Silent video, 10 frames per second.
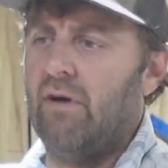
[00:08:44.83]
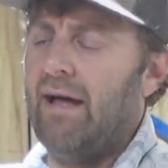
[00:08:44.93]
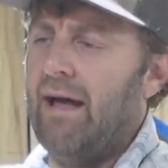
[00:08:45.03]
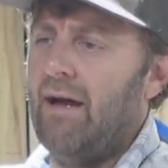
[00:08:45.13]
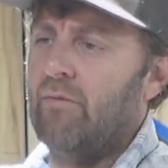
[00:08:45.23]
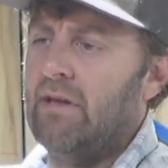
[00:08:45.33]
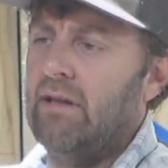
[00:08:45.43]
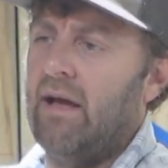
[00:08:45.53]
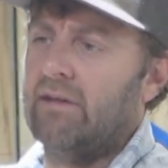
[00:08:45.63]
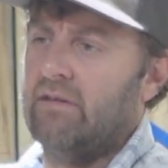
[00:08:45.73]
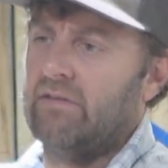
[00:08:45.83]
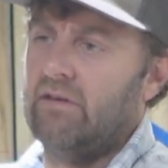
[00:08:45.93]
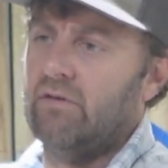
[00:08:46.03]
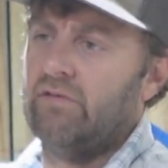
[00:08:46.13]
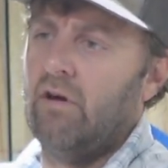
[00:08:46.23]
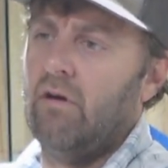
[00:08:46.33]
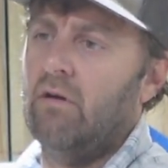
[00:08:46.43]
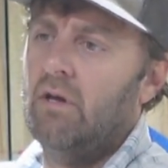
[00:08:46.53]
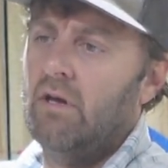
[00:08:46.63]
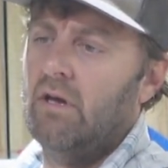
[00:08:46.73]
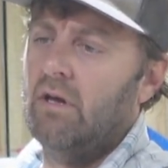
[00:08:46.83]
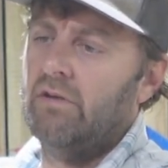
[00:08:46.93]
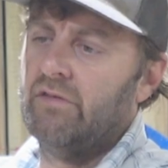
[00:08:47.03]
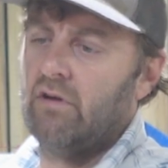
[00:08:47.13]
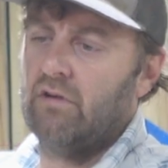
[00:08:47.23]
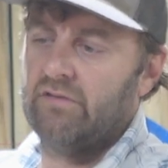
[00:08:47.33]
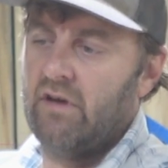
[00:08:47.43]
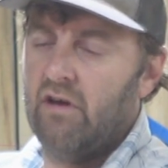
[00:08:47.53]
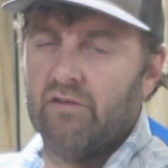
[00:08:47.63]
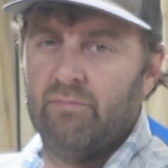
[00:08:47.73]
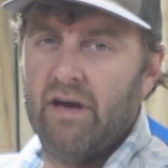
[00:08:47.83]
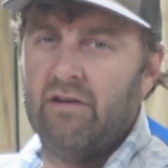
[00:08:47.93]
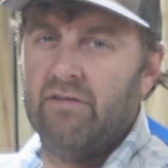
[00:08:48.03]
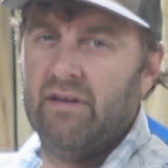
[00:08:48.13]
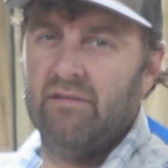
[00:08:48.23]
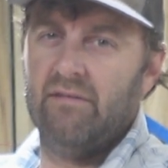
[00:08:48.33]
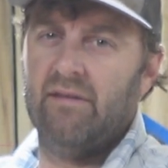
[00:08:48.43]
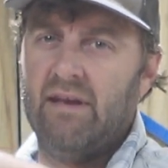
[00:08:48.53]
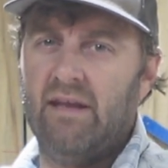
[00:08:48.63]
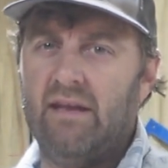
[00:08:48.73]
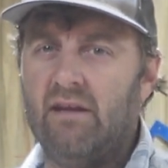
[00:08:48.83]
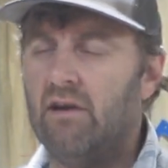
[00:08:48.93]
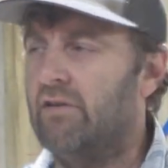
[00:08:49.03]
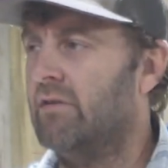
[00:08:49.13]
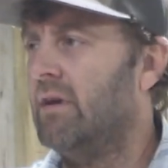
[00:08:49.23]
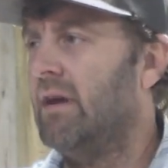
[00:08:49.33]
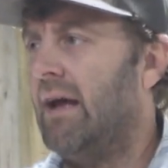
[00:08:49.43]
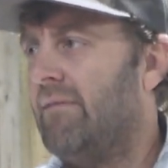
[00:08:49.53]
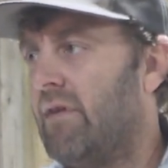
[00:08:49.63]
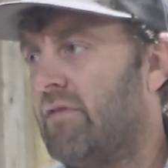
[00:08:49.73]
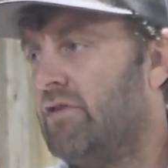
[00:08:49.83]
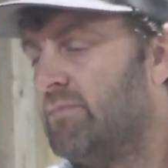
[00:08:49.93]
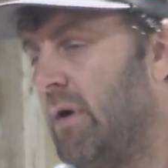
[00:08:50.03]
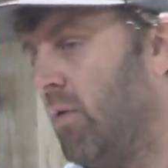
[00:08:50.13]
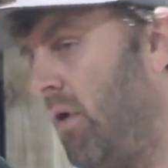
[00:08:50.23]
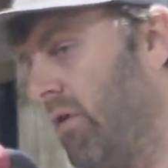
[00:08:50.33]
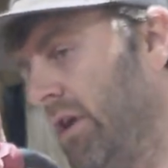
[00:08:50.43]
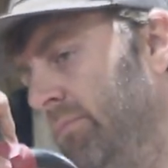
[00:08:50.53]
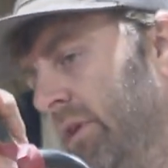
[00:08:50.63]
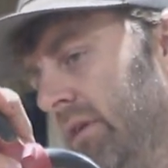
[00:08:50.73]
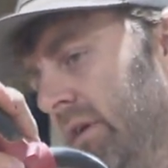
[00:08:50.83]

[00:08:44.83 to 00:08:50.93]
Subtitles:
I really like the Skill Saw circular saws better than any other. I've never used Milwaukee, but